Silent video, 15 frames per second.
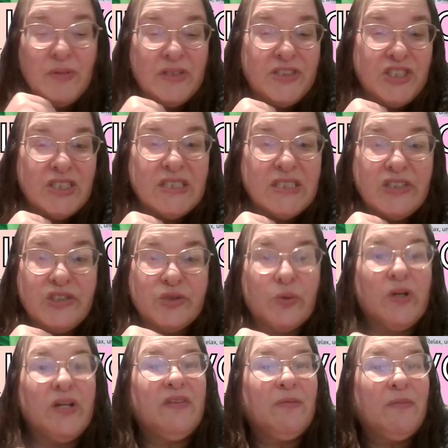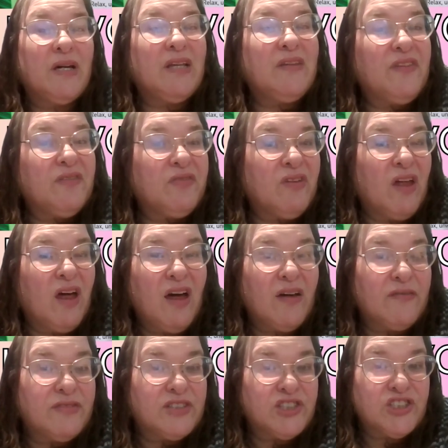but just enjoy the month of
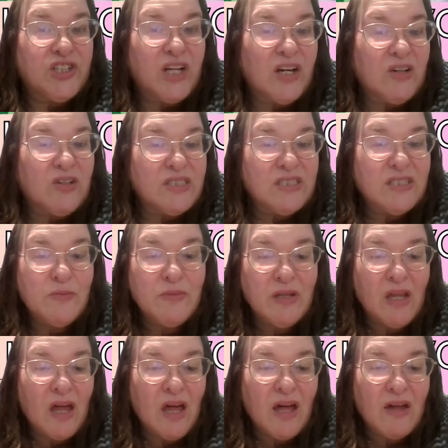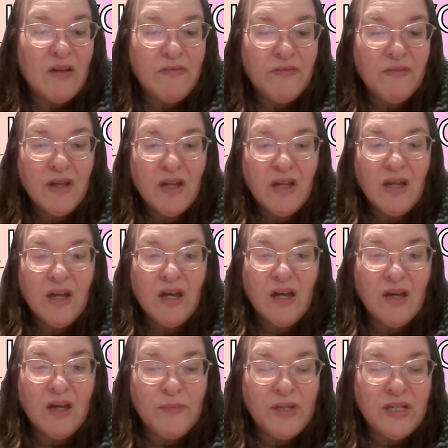love. Share some love.
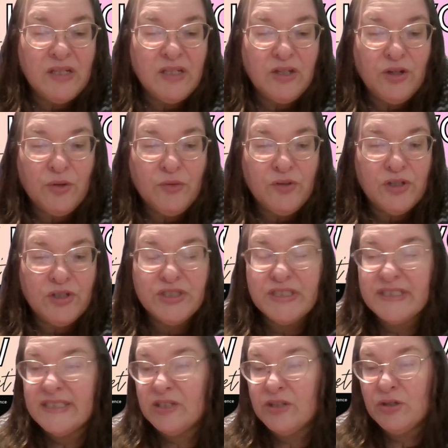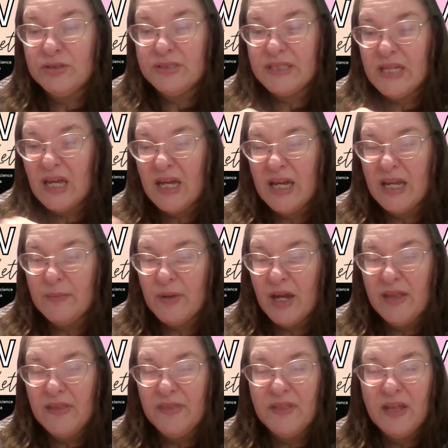And there's still time.
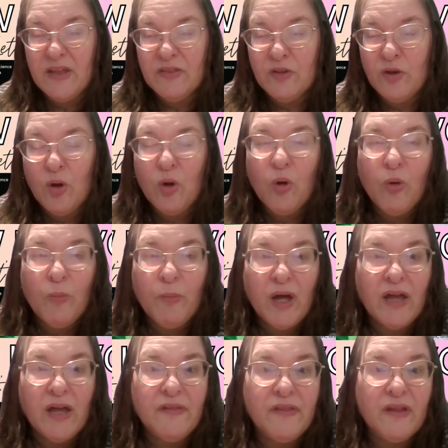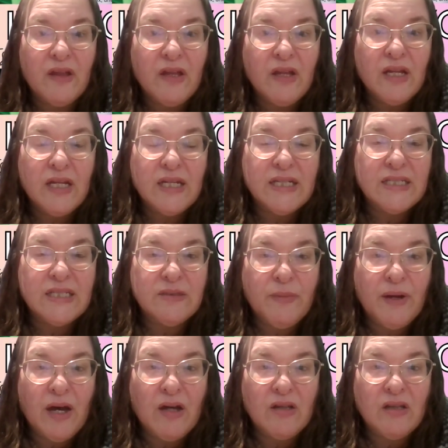I think the whole month is
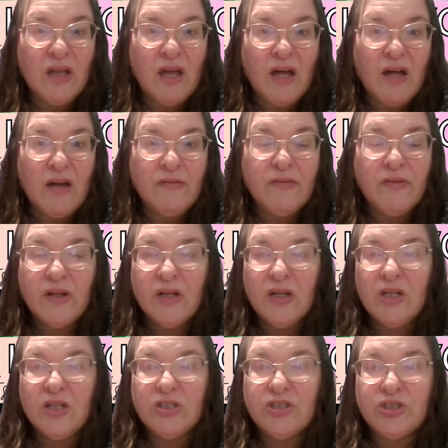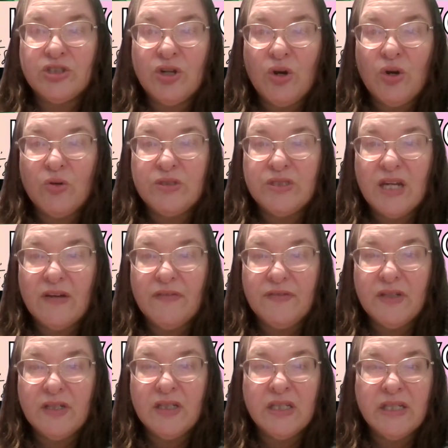about love. So
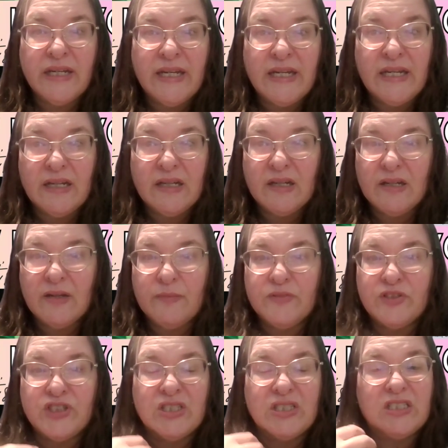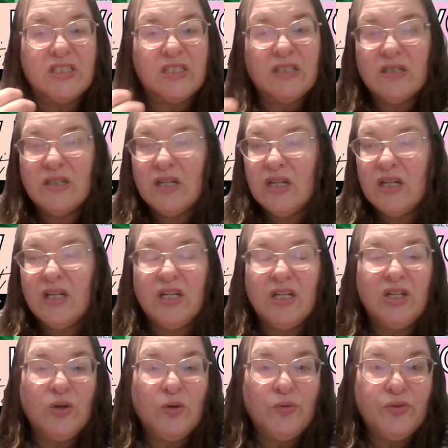definitely just,
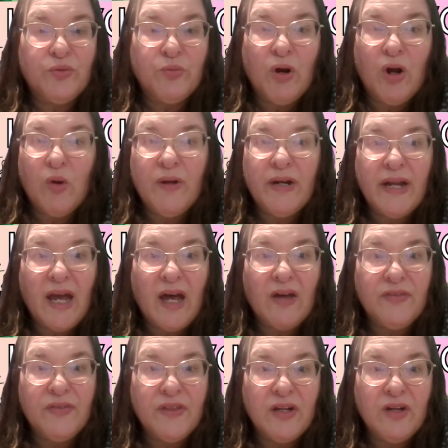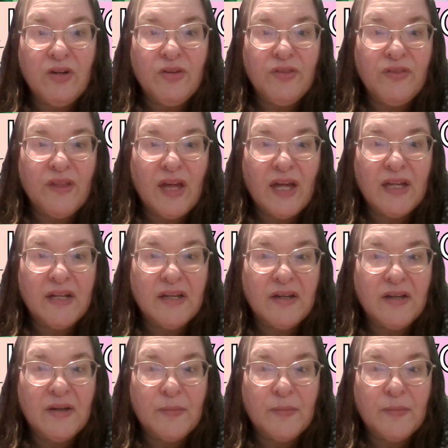throw it out there that